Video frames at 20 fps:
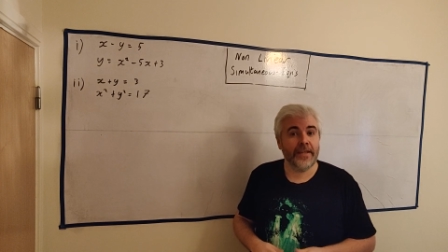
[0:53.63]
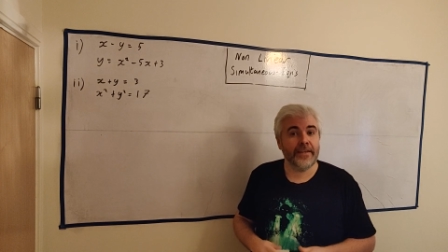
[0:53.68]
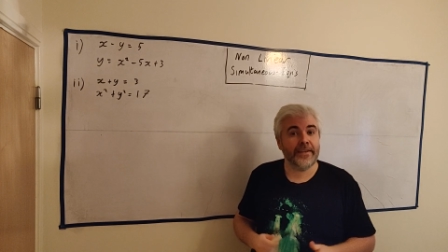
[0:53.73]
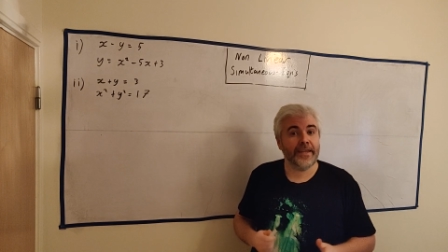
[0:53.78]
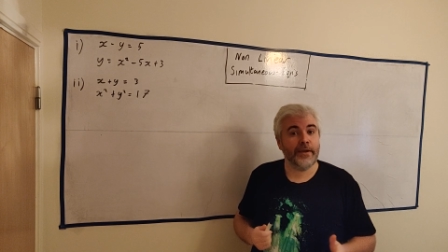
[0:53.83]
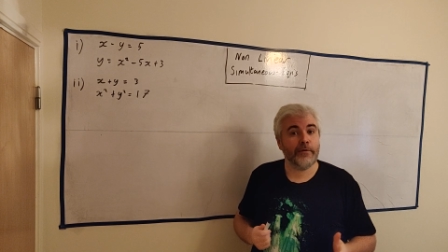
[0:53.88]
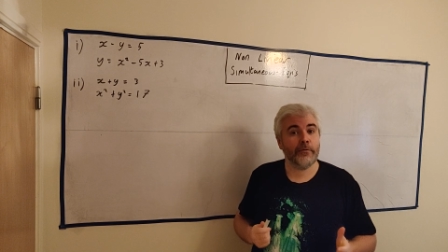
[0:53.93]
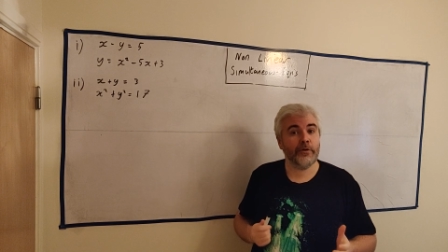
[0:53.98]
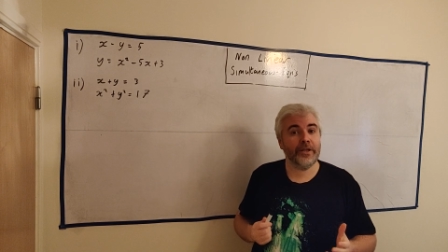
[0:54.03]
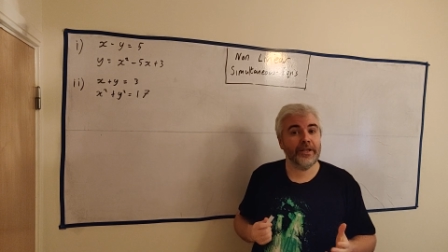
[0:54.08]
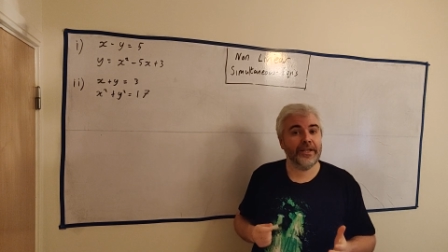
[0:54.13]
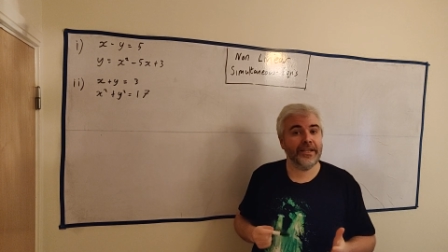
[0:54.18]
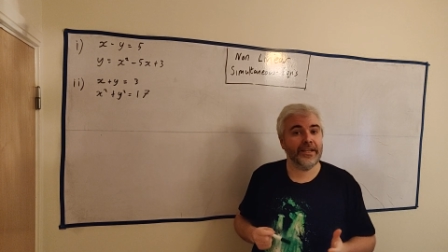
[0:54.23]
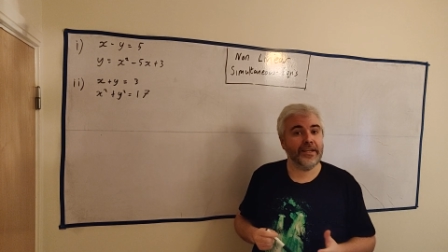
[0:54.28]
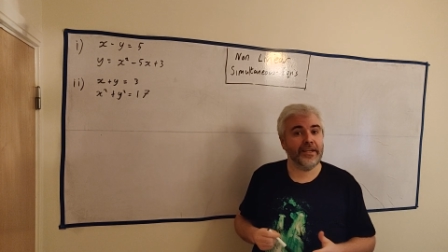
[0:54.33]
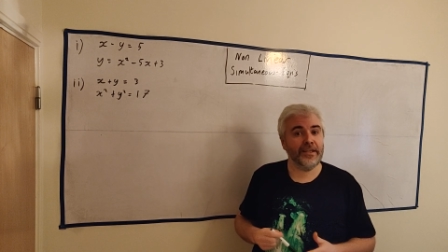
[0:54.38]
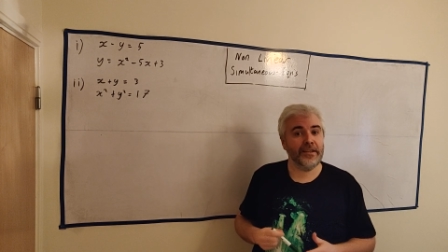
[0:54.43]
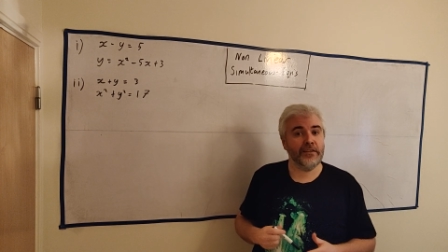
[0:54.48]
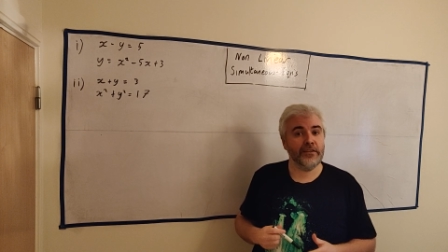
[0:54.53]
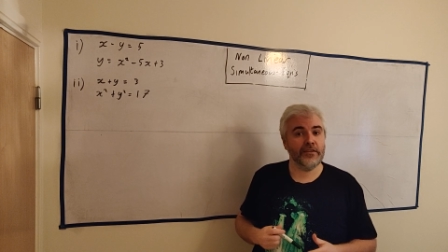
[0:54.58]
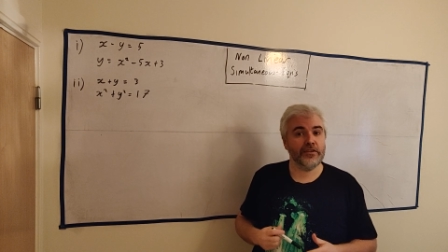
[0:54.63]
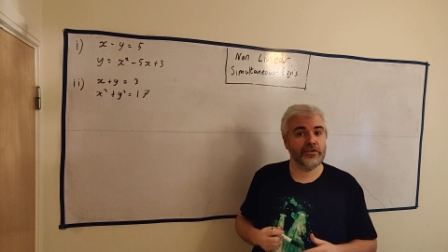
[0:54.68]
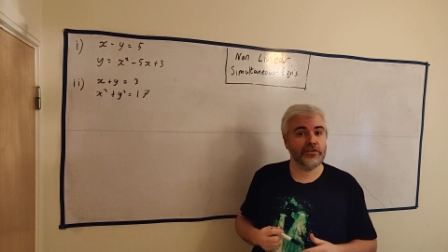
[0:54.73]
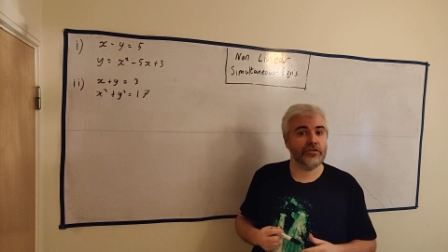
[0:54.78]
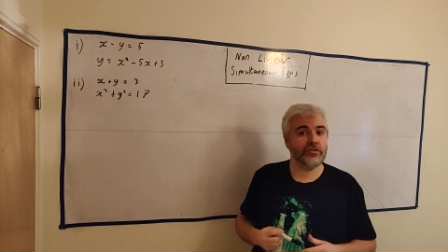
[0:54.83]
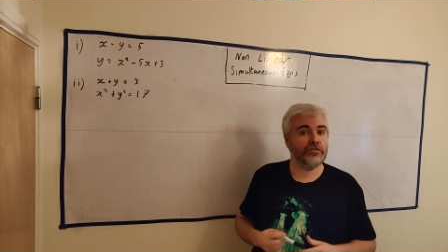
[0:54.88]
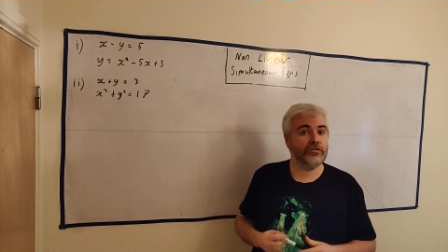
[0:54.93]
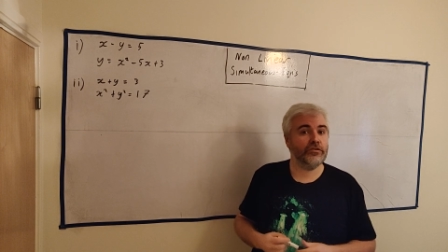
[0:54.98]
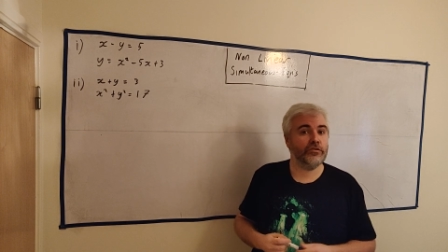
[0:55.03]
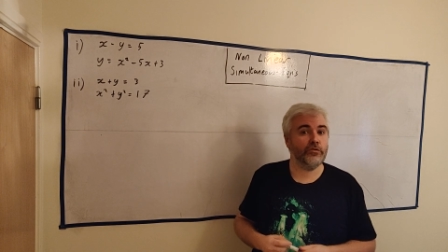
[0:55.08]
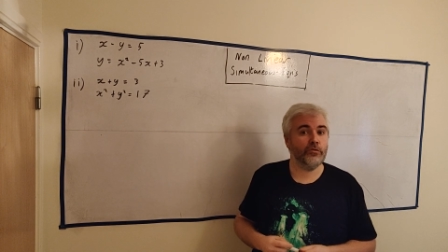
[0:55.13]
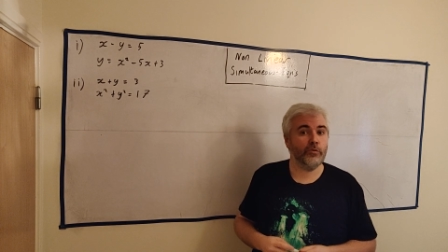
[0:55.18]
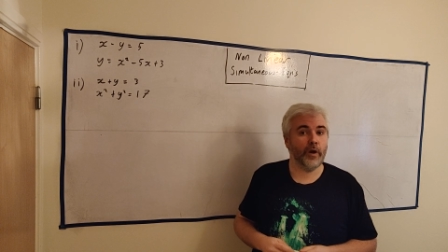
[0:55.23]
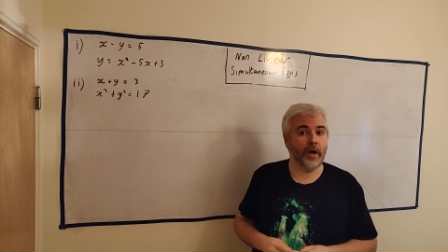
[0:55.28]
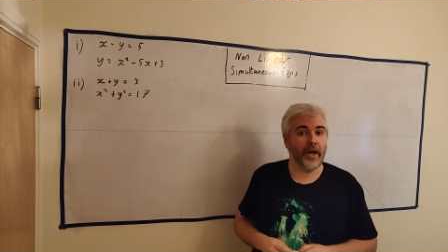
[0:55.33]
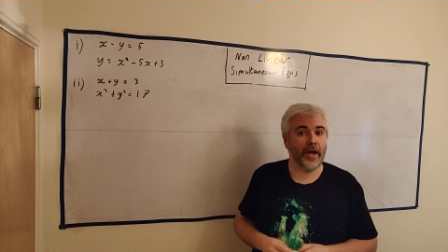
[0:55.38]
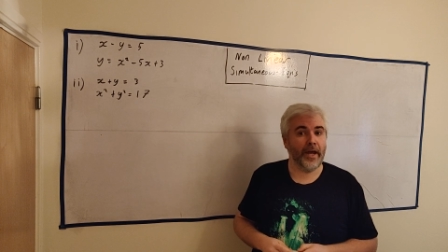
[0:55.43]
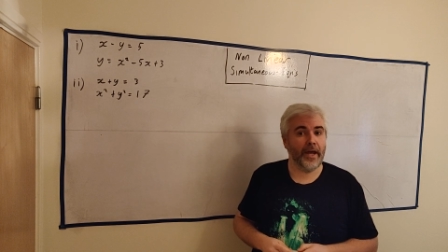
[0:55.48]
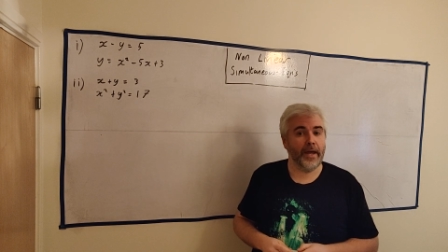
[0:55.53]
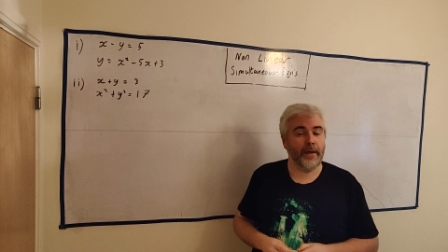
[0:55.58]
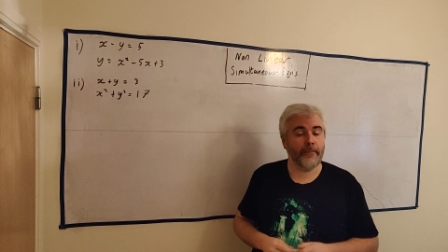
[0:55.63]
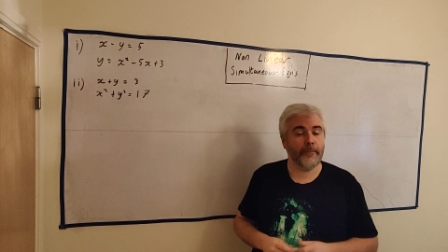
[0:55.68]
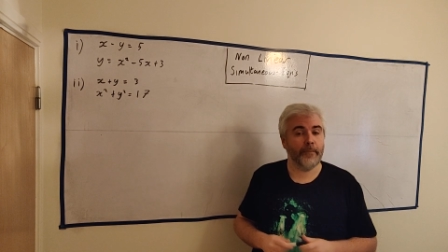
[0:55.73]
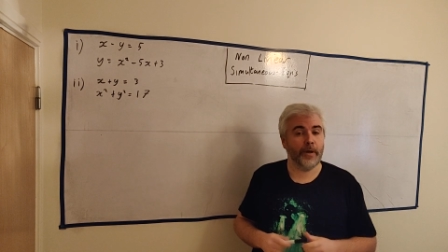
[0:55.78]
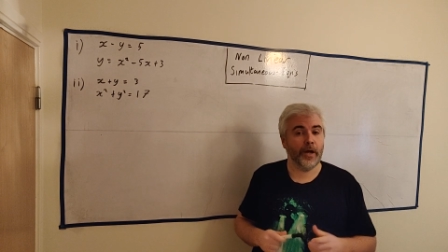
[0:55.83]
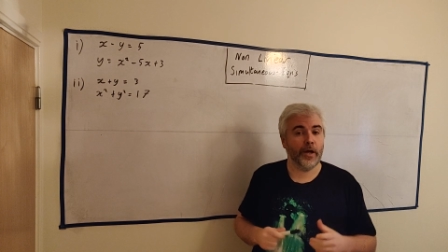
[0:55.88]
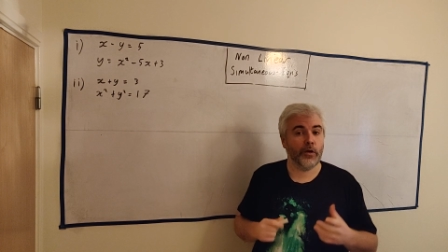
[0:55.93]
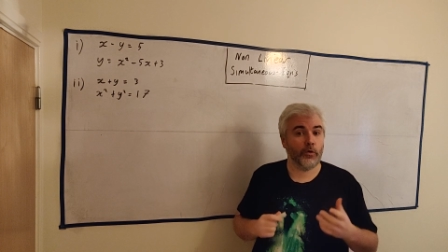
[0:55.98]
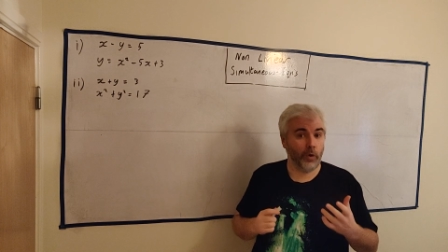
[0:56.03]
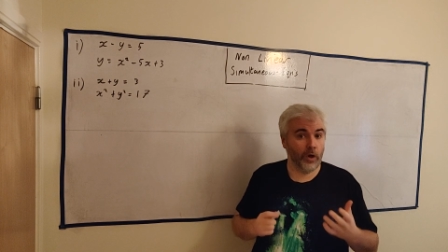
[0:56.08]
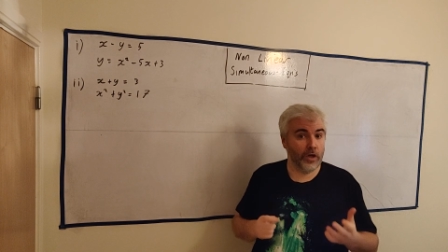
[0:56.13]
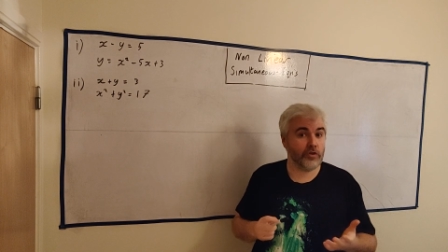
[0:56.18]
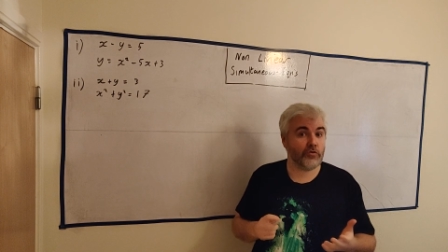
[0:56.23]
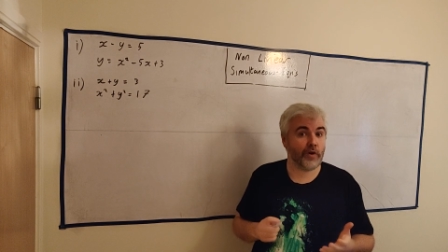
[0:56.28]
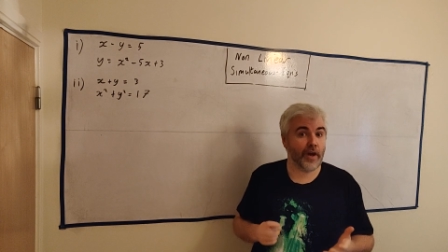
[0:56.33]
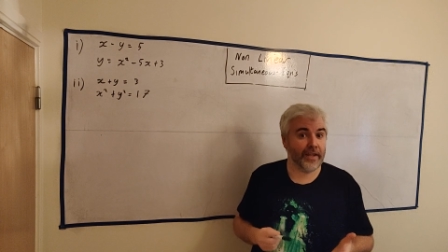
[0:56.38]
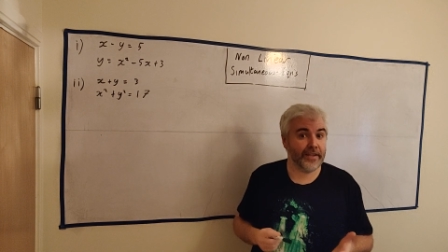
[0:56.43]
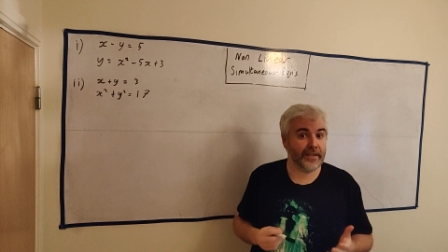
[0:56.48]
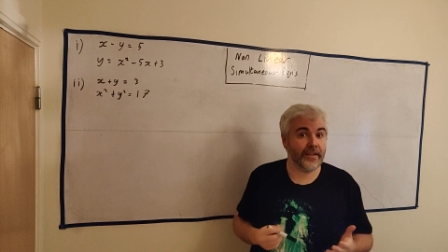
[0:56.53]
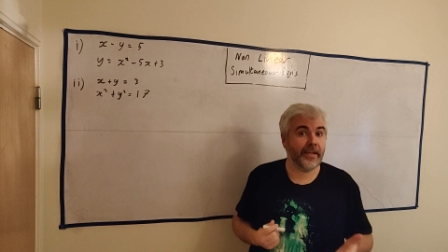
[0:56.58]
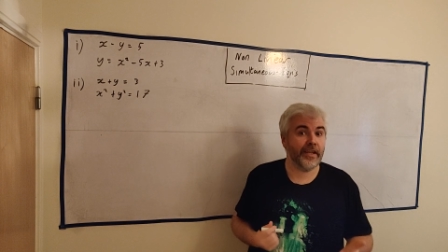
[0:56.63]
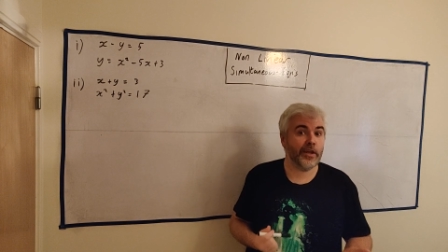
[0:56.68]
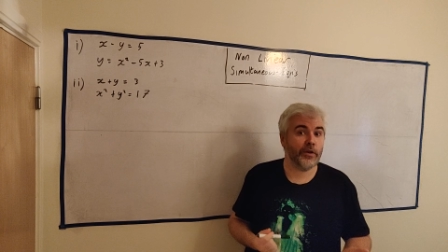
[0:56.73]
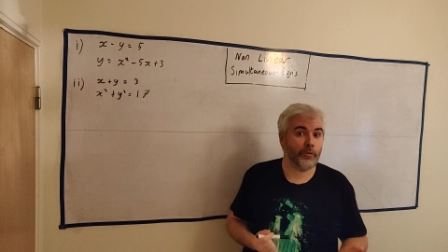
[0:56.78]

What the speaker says: They will lead us to quadratic